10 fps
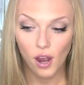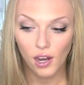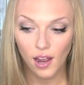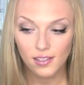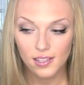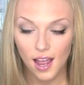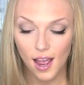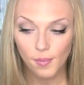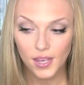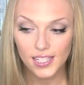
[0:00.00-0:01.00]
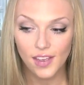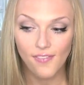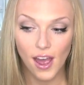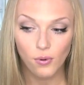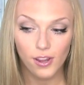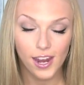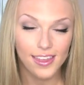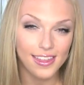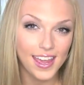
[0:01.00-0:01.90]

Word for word: product um, because I found one that I